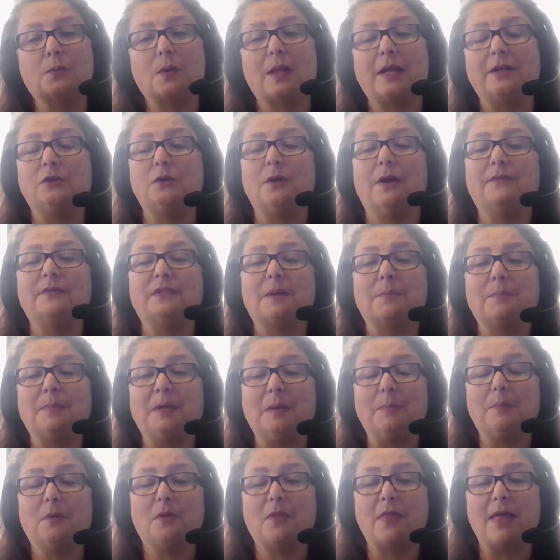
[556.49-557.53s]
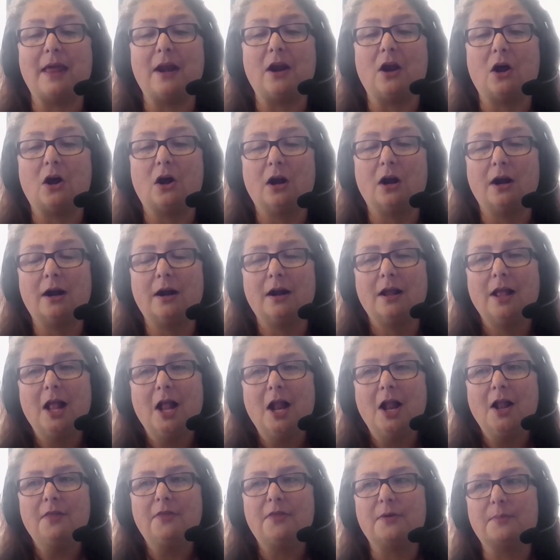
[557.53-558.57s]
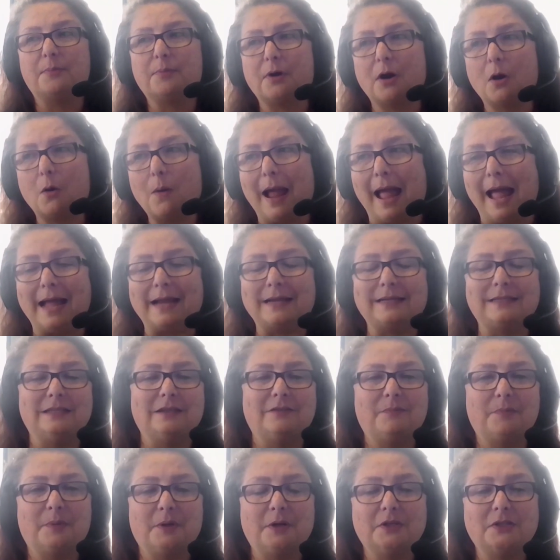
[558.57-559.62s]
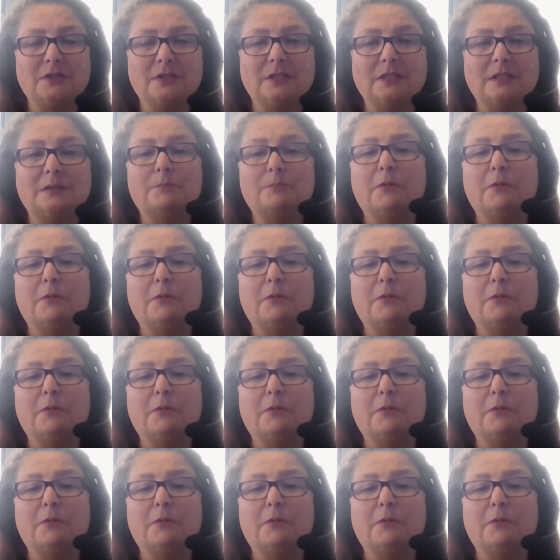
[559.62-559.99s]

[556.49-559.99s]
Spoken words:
Well, I do have some people that are the proactive persons.